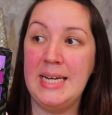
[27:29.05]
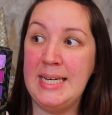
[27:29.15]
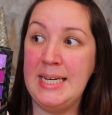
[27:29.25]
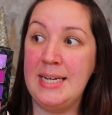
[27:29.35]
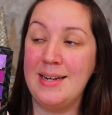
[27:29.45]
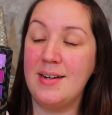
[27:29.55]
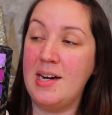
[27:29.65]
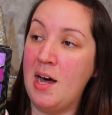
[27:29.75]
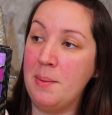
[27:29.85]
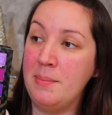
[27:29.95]
It
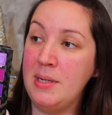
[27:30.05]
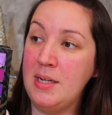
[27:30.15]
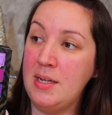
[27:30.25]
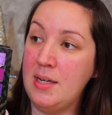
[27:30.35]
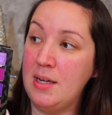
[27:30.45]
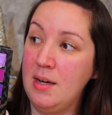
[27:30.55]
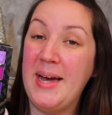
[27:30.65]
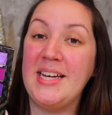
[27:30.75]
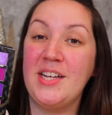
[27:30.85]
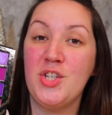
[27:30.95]
got me
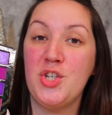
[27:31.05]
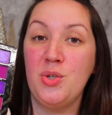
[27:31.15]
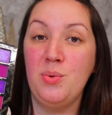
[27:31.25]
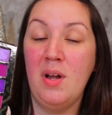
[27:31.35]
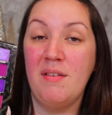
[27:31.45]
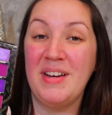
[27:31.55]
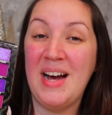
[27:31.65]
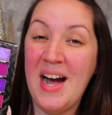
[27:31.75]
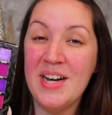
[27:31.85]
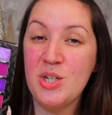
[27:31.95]
back into loving
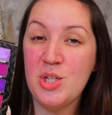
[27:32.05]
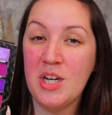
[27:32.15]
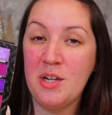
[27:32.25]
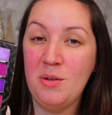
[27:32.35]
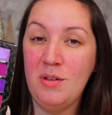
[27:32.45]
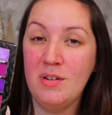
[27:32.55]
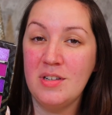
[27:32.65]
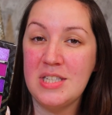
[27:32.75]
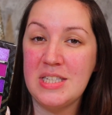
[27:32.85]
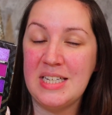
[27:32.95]
eyeshadow
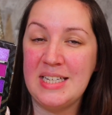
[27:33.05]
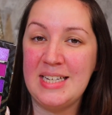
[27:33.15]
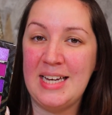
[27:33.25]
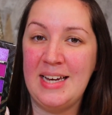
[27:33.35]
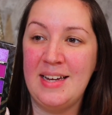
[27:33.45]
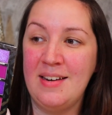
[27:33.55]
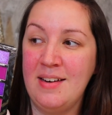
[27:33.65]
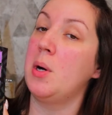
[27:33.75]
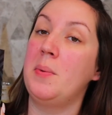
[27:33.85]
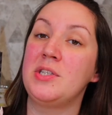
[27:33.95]
looks again.
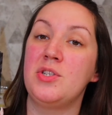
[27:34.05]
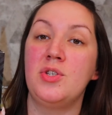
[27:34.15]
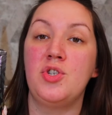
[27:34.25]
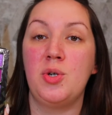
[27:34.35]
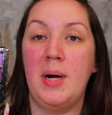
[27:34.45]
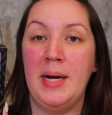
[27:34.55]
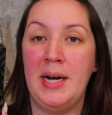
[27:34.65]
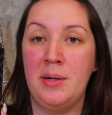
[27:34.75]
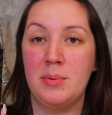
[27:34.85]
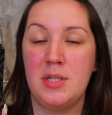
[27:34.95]
So I wanted to try
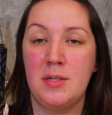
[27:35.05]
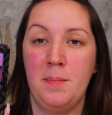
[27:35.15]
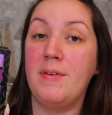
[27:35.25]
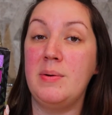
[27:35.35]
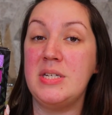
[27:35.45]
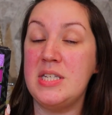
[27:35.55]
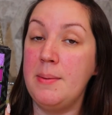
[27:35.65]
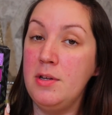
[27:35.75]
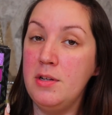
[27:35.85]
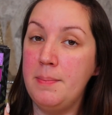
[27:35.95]
out a very
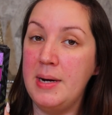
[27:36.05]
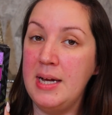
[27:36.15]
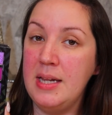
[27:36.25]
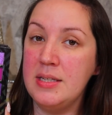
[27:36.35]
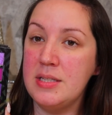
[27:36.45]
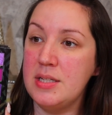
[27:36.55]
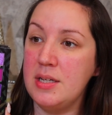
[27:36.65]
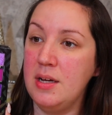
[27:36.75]
similar palette.